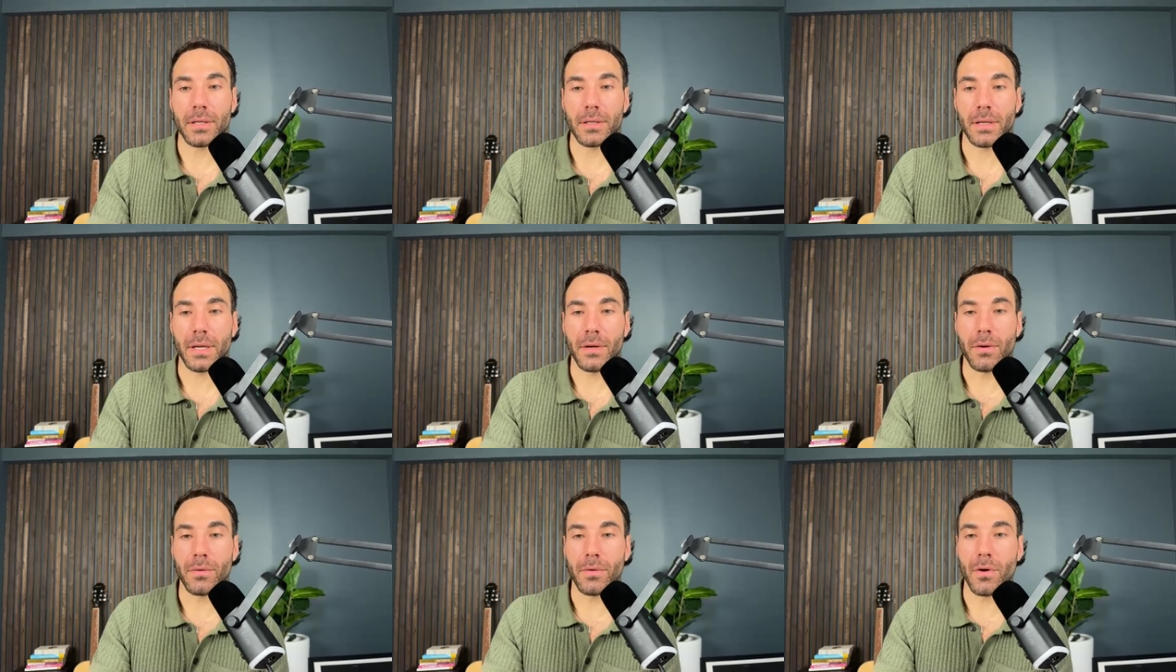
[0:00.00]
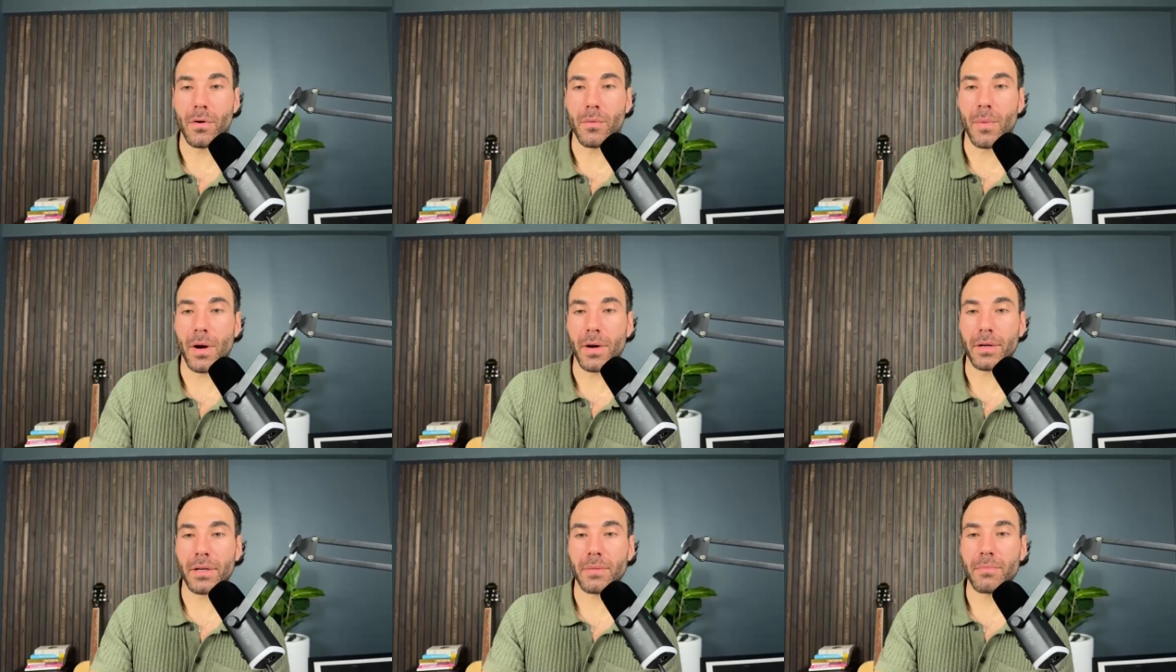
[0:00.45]
I don't know
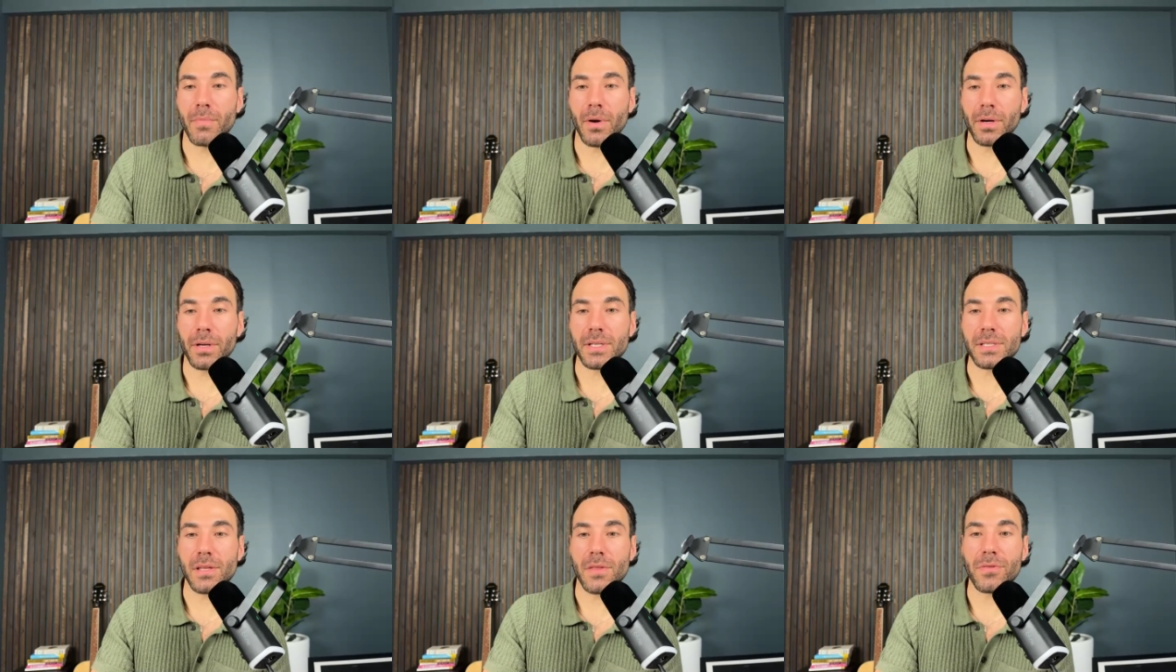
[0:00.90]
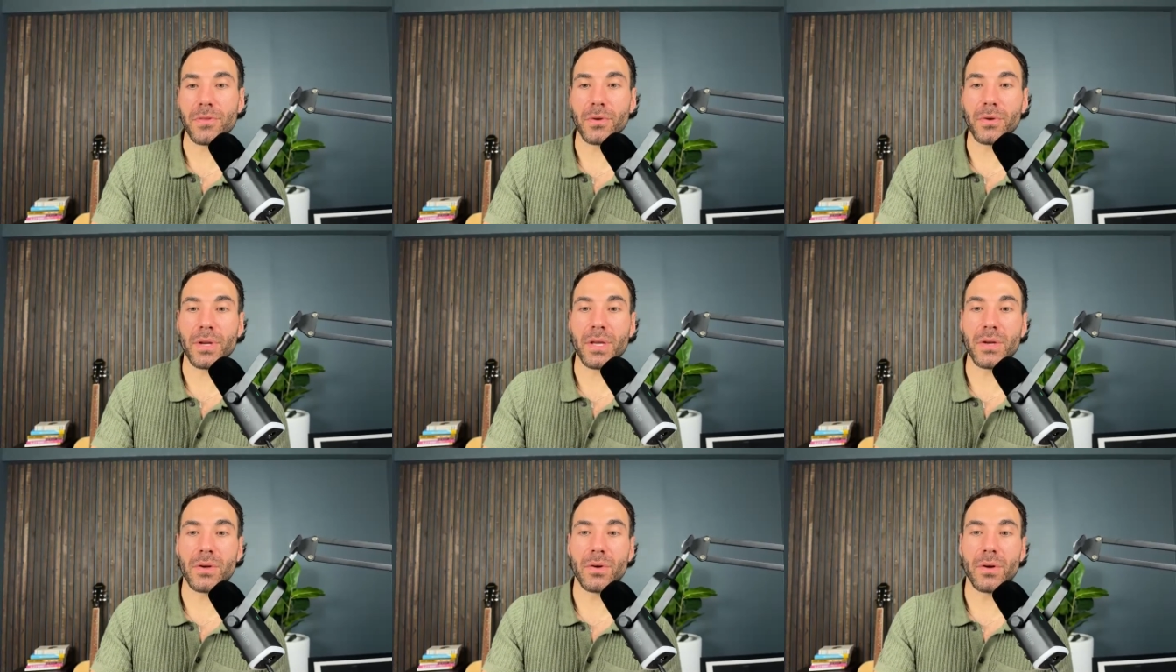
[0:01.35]
Mark. Mark is a
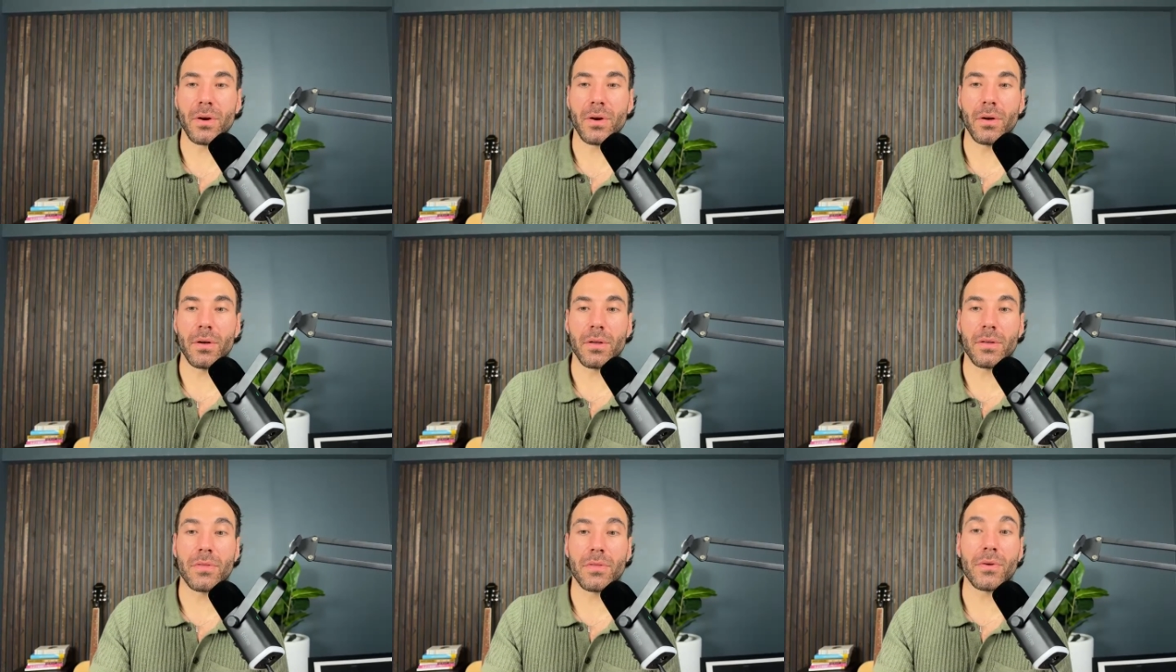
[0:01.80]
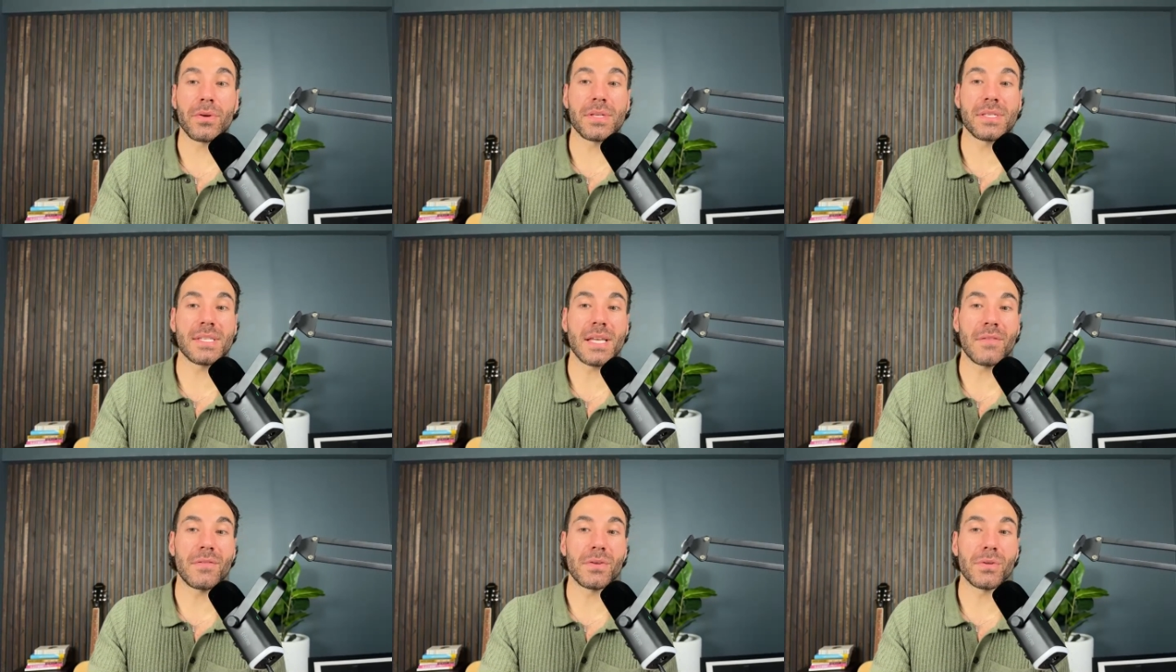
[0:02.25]

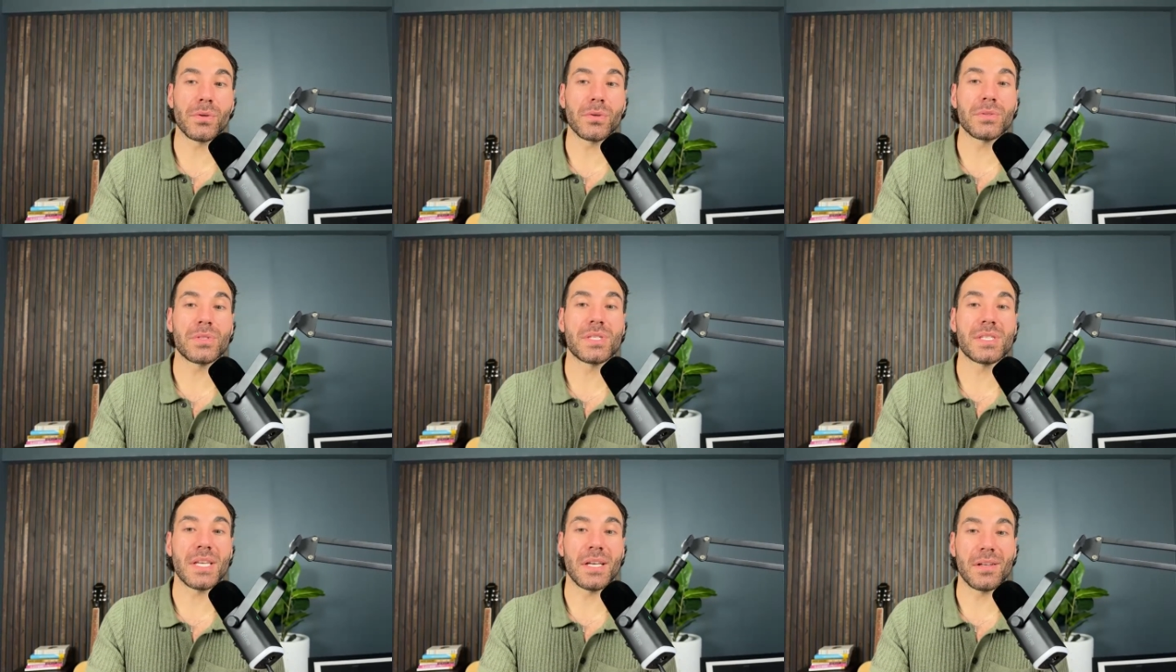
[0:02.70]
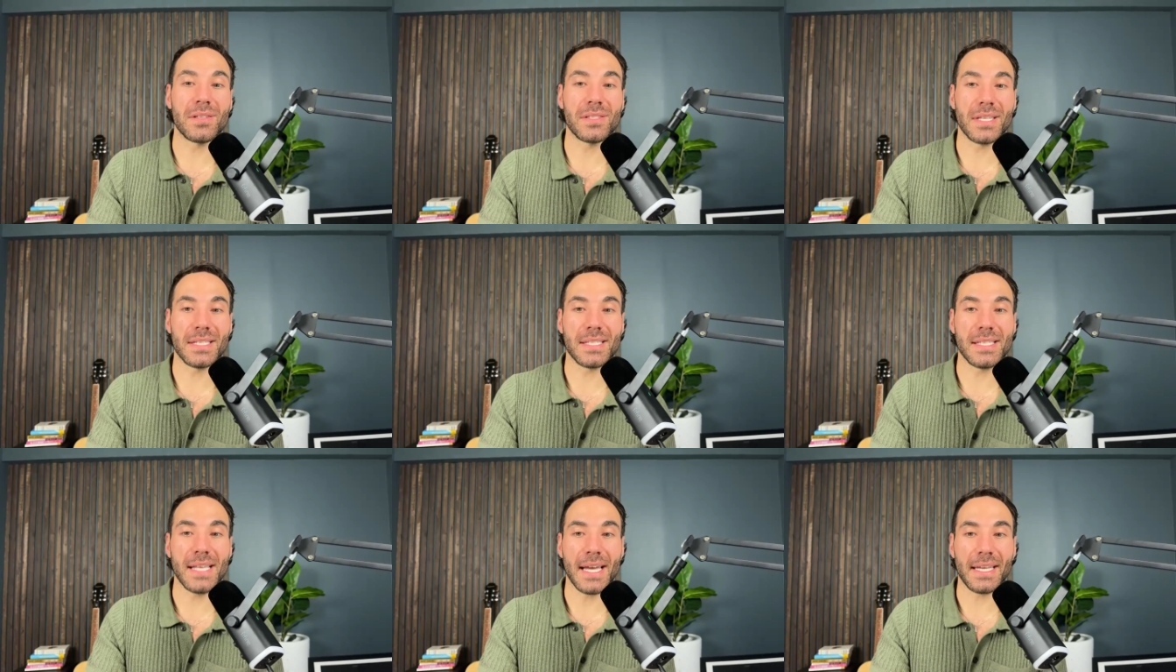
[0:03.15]
37-year-old sales
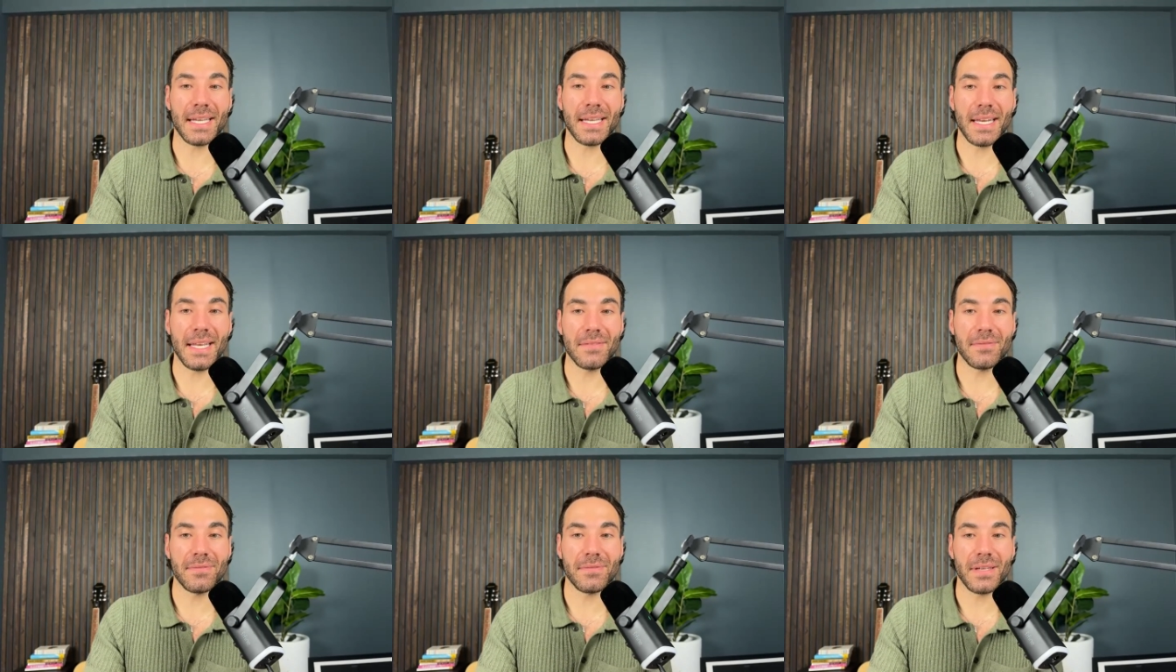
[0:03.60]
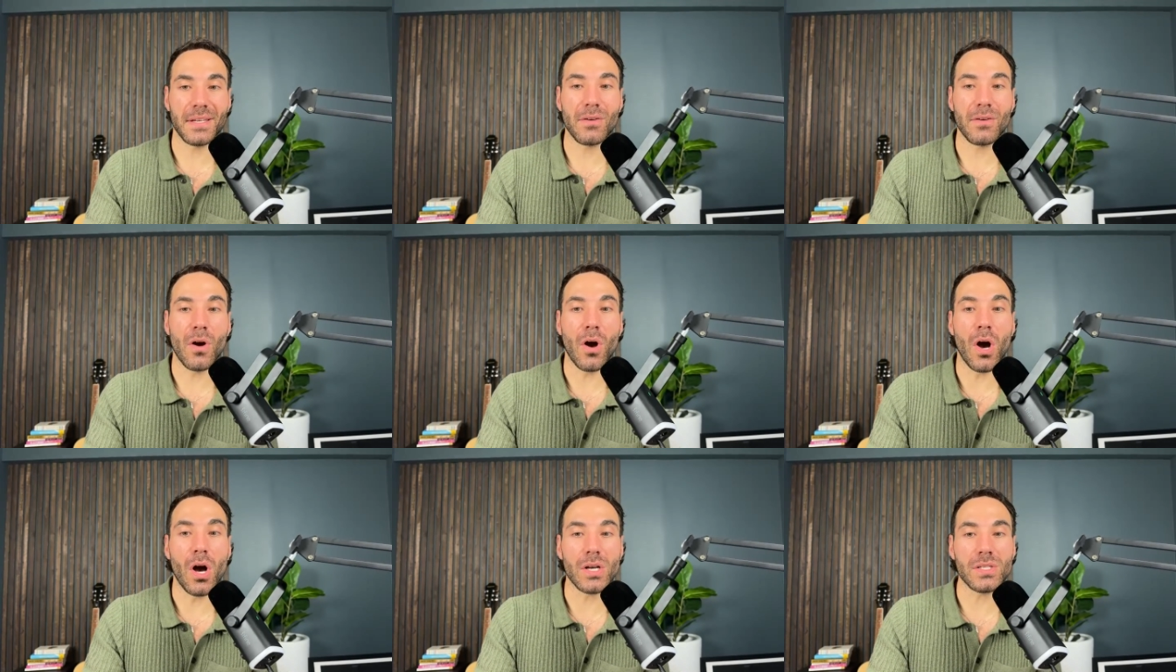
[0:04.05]
executive in
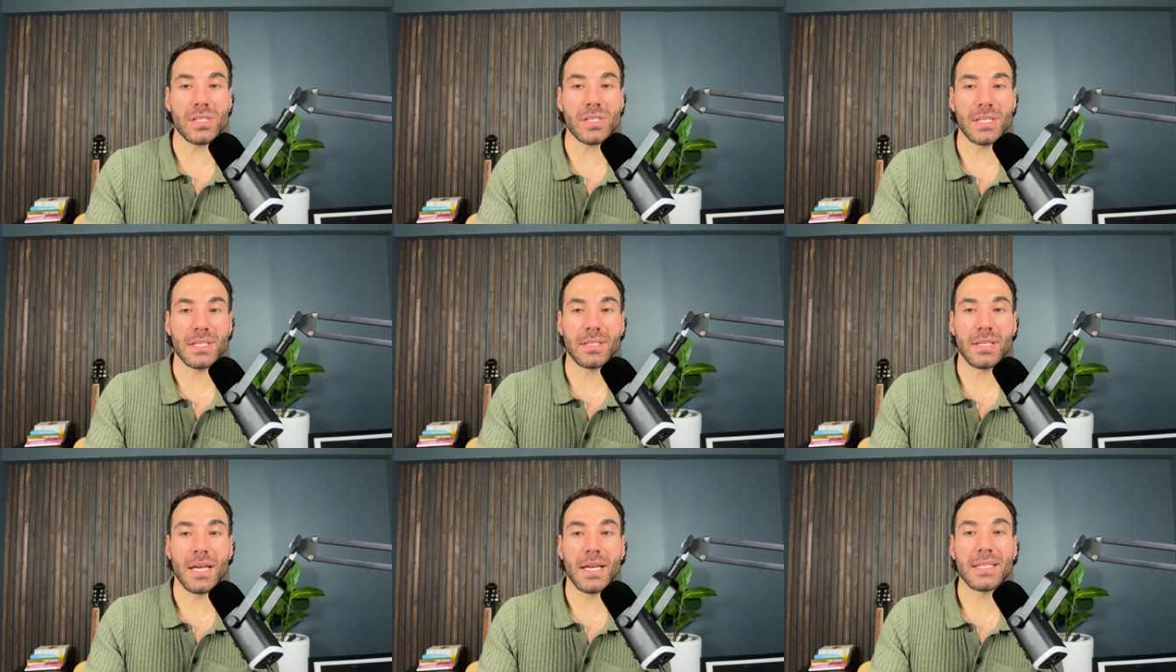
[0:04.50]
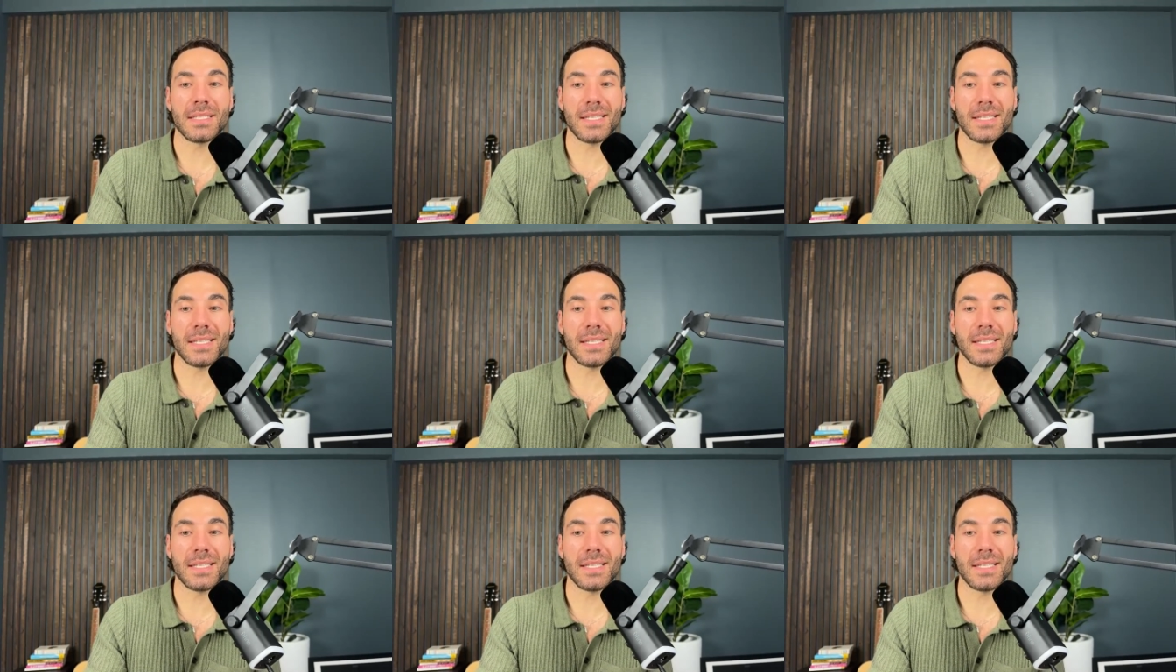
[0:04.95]
Austin,